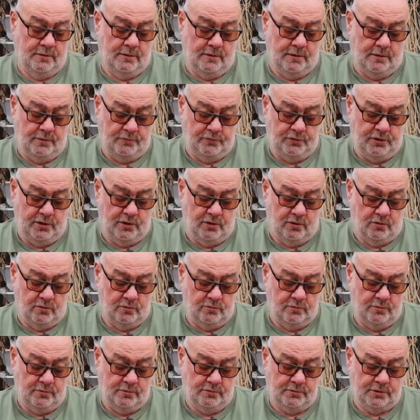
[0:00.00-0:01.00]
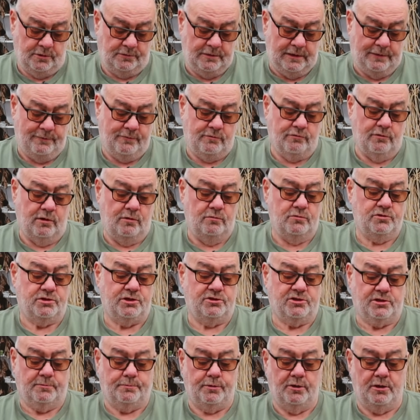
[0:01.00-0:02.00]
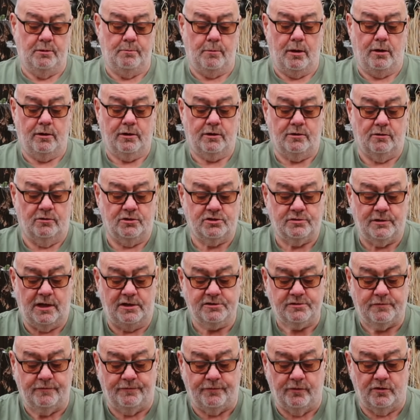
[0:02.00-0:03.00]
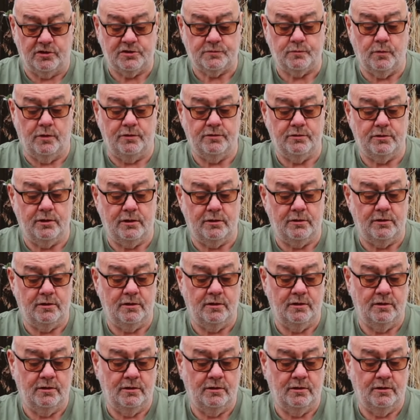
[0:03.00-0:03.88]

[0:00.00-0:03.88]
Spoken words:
I'll know that they've grown since I put the mark on. So that's the first one done.